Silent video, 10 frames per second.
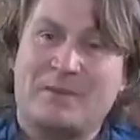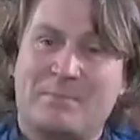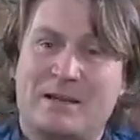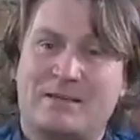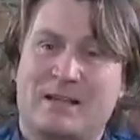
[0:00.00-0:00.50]

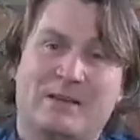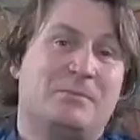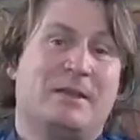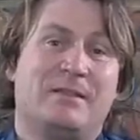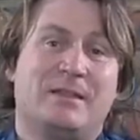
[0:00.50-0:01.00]
Best thing
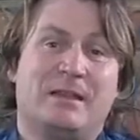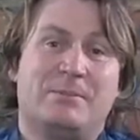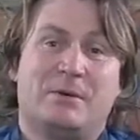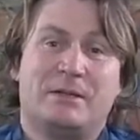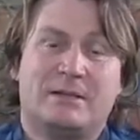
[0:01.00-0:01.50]
with the
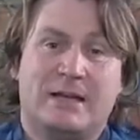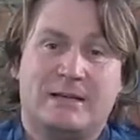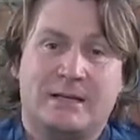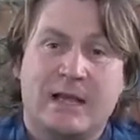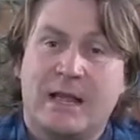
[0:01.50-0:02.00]

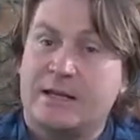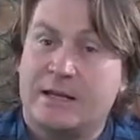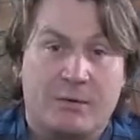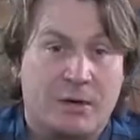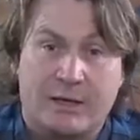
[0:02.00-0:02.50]
poinsettias, they
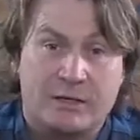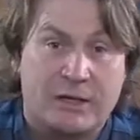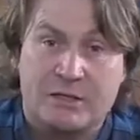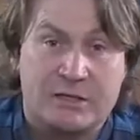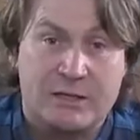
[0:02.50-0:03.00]
don't like a
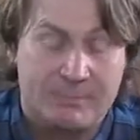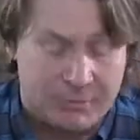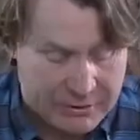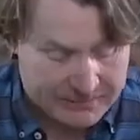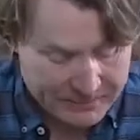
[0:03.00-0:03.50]
change in
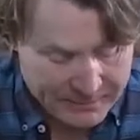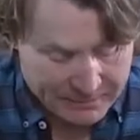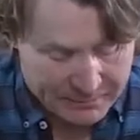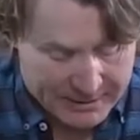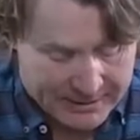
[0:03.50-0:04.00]
temperature. They
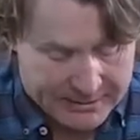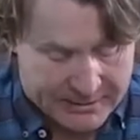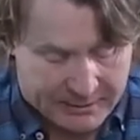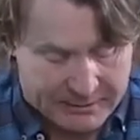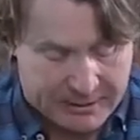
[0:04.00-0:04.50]
really
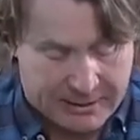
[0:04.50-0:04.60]
don't.